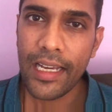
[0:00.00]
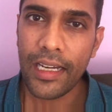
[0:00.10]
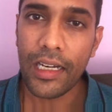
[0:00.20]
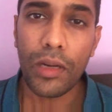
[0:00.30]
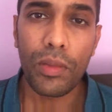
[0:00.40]
A
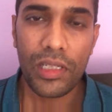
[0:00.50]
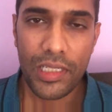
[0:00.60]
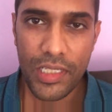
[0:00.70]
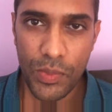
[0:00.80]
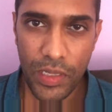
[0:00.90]
Hubble
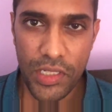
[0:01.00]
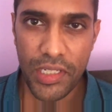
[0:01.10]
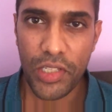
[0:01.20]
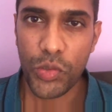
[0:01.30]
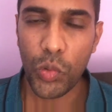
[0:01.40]
Space
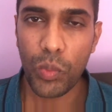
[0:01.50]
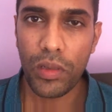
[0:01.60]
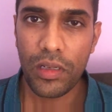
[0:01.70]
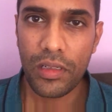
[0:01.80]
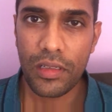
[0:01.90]
Telescope
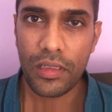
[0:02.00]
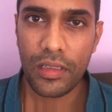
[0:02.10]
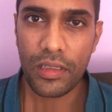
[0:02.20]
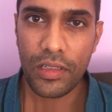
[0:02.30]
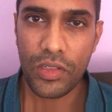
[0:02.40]

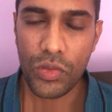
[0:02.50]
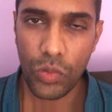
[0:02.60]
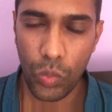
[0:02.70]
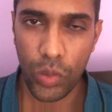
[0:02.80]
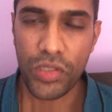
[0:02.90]
is
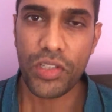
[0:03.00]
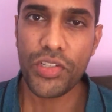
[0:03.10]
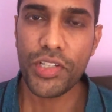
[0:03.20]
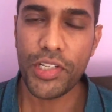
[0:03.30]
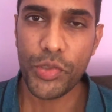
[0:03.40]
one
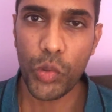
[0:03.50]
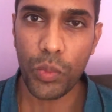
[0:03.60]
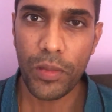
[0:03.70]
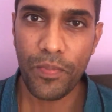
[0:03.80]
such telescope.